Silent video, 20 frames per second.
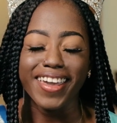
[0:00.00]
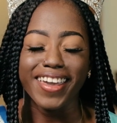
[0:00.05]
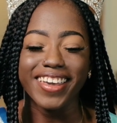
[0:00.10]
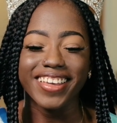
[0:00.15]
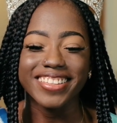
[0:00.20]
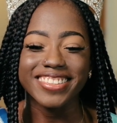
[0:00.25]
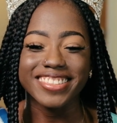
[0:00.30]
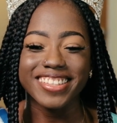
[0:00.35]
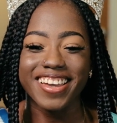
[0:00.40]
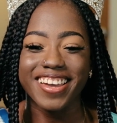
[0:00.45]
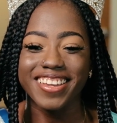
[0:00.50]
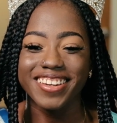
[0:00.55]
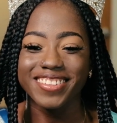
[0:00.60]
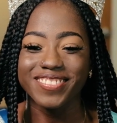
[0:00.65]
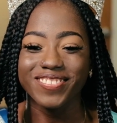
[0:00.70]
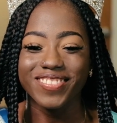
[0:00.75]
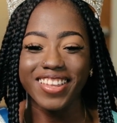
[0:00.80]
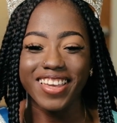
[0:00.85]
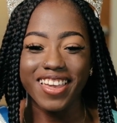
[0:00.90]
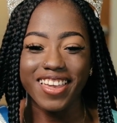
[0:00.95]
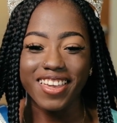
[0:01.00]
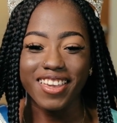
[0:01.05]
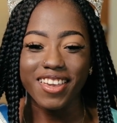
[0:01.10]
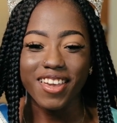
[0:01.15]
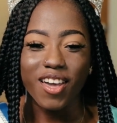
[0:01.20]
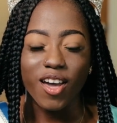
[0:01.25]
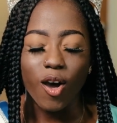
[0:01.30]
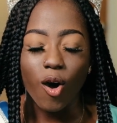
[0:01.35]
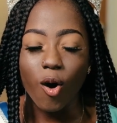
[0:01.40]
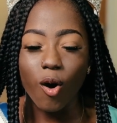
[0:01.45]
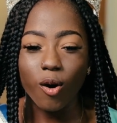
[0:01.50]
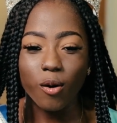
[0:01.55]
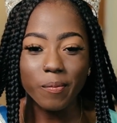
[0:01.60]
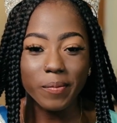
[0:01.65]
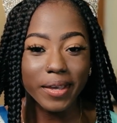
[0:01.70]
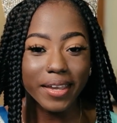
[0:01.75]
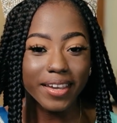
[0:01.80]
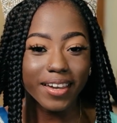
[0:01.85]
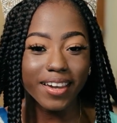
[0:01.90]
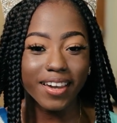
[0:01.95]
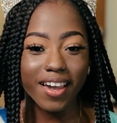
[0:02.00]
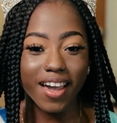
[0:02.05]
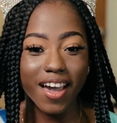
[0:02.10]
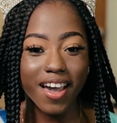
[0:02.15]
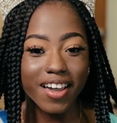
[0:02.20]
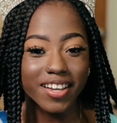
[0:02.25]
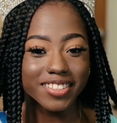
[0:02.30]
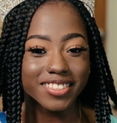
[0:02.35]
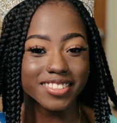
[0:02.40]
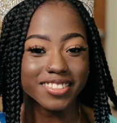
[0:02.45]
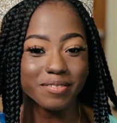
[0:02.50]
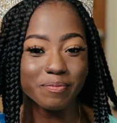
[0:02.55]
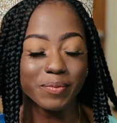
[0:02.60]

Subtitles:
It's kind of like, oh my gosh,